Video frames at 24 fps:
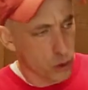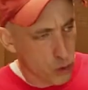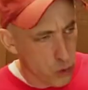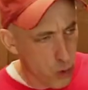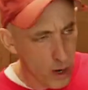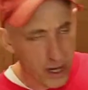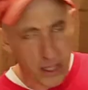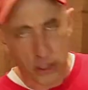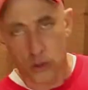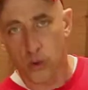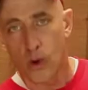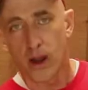
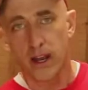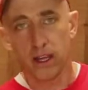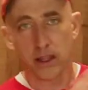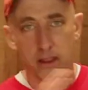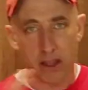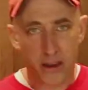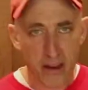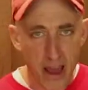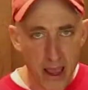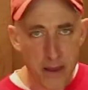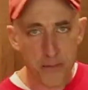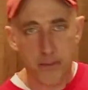2020,
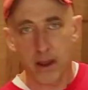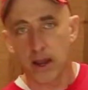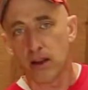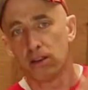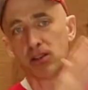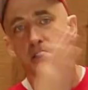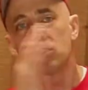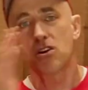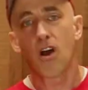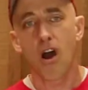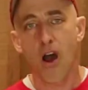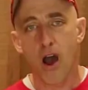the nightmare
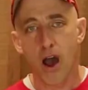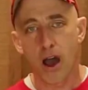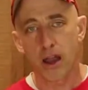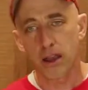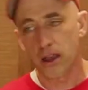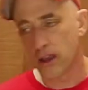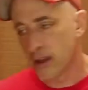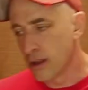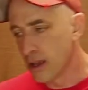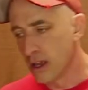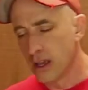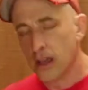is gone,
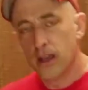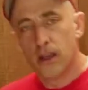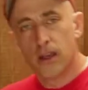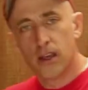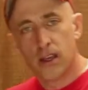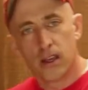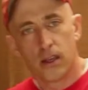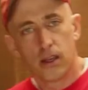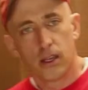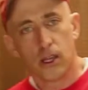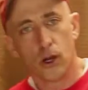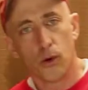and,
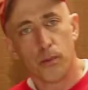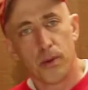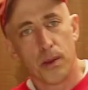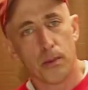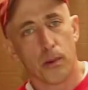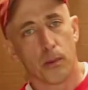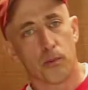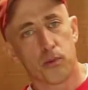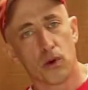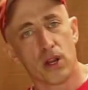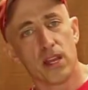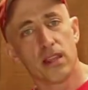you know,
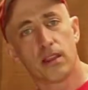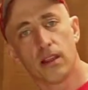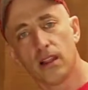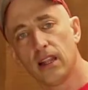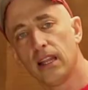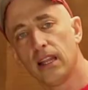people breathe a